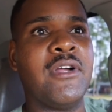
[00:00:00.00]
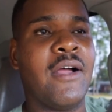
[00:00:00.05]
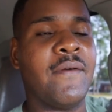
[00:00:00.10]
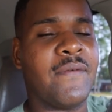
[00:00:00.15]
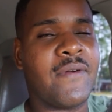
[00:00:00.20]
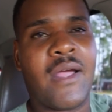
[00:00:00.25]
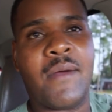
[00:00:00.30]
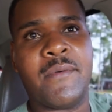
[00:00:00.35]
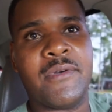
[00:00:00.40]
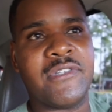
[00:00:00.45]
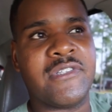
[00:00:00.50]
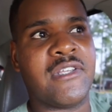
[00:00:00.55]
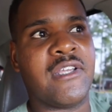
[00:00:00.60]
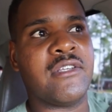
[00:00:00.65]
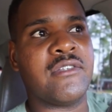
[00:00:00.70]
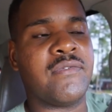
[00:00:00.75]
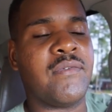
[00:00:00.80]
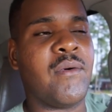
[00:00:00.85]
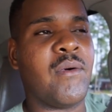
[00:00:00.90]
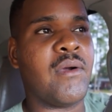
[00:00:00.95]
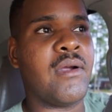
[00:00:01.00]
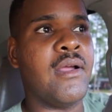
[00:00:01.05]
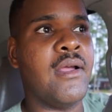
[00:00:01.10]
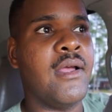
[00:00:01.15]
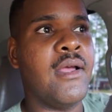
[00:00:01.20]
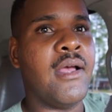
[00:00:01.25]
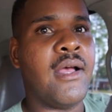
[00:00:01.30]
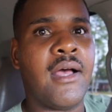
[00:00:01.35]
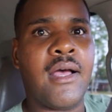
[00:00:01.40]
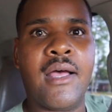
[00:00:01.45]
I forgot what it stands for.
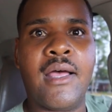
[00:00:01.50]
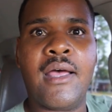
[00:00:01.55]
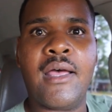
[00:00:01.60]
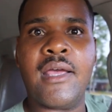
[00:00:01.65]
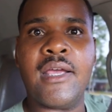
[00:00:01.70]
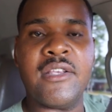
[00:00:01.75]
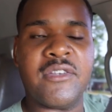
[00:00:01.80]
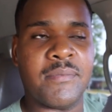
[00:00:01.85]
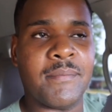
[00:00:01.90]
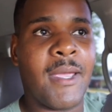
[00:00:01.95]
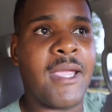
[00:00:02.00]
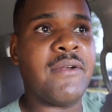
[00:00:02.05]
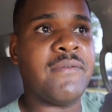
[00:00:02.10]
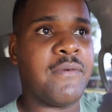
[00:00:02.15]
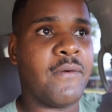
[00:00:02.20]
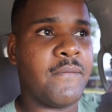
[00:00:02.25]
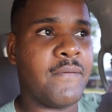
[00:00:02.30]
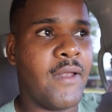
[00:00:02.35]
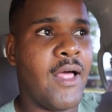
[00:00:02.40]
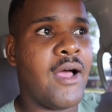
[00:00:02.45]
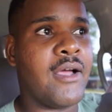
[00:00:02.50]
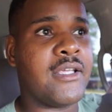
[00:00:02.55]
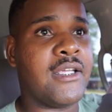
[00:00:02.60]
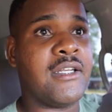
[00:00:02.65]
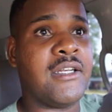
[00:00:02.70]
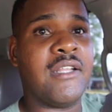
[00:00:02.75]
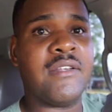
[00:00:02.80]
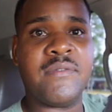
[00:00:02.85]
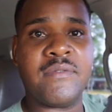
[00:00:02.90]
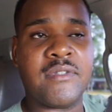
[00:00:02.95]
It's made for vlogging.